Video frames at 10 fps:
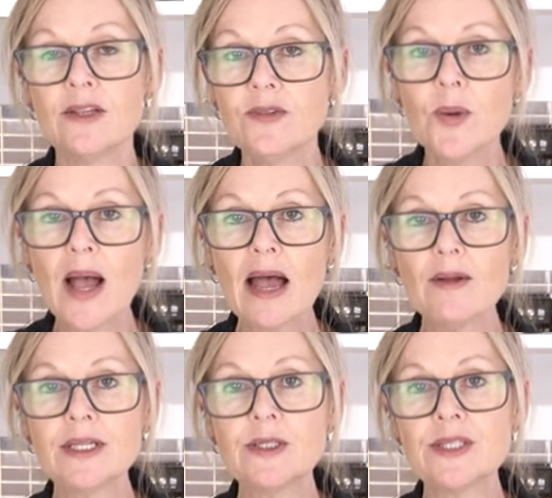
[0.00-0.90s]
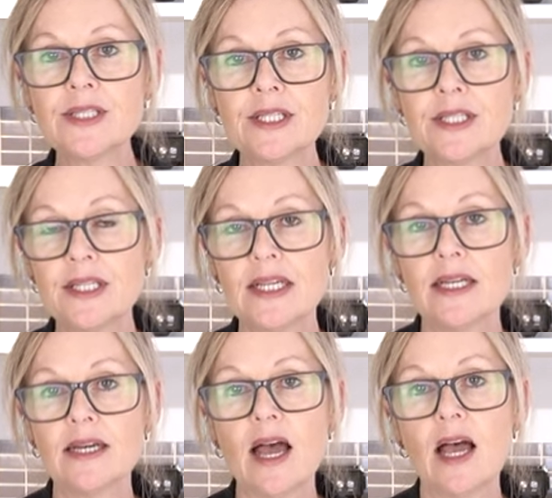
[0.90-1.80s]
if you are interested
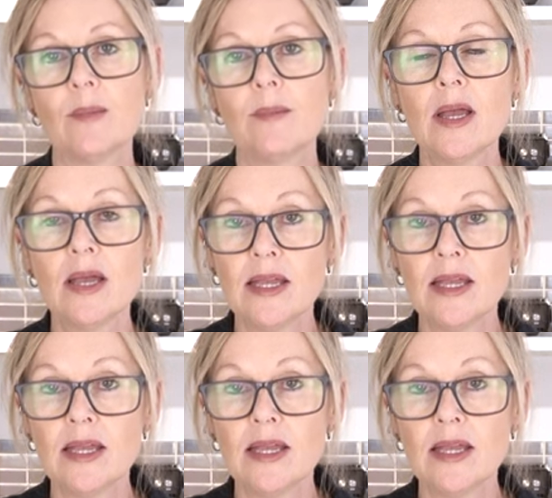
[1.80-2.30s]
in, um,